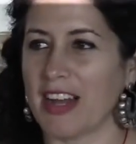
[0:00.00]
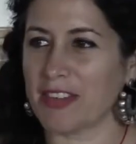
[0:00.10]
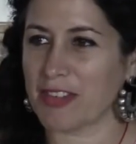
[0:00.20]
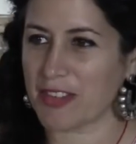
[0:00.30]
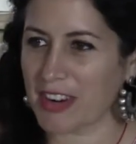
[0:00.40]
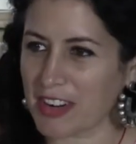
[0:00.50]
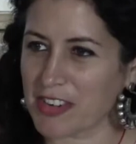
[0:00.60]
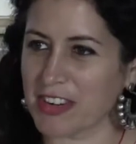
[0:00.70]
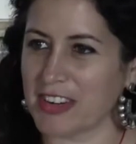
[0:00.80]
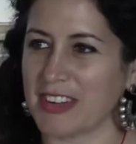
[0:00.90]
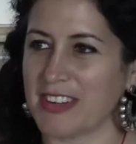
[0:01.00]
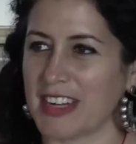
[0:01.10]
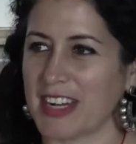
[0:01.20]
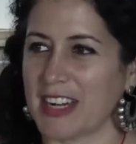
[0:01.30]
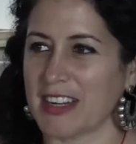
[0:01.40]
unstructured
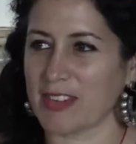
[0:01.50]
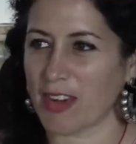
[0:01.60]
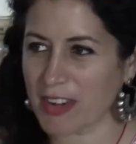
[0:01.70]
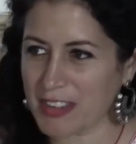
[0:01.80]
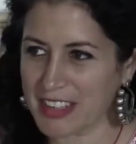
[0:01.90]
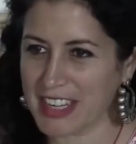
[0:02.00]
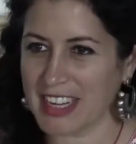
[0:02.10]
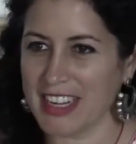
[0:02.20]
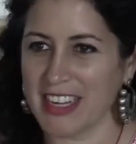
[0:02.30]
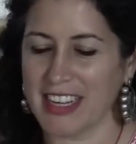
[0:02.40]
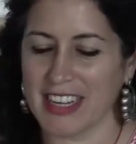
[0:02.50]
uh, talk today.